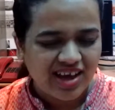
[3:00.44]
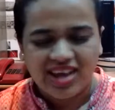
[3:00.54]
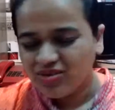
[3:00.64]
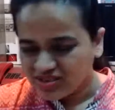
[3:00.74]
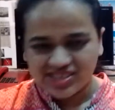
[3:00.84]

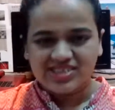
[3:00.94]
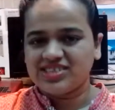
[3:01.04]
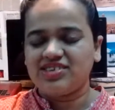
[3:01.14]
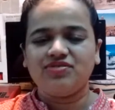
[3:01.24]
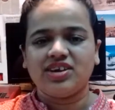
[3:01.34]
I know this
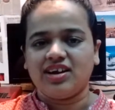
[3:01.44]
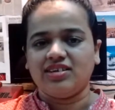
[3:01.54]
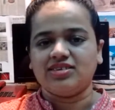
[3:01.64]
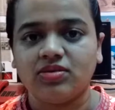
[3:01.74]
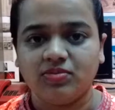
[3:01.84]
is
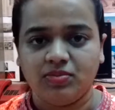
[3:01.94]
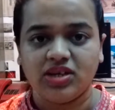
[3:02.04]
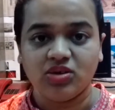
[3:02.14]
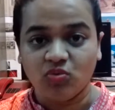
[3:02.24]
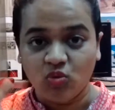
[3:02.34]
difficult, but
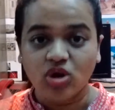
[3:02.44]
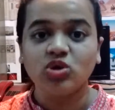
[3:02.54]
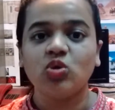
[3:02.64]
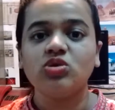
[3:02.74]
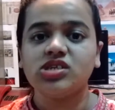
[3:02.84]
what
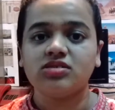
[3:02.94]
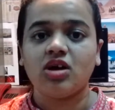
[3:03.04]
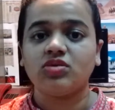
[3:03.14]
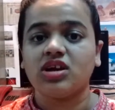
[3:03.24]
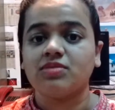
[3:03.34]
goes
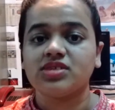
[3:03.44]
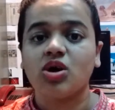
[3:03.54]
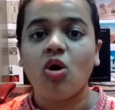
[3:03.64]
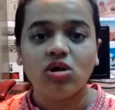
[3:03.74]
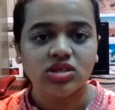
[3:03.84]
around comes
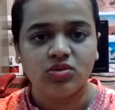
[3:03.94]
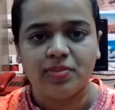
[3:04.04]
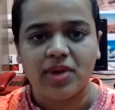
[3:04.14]
all the way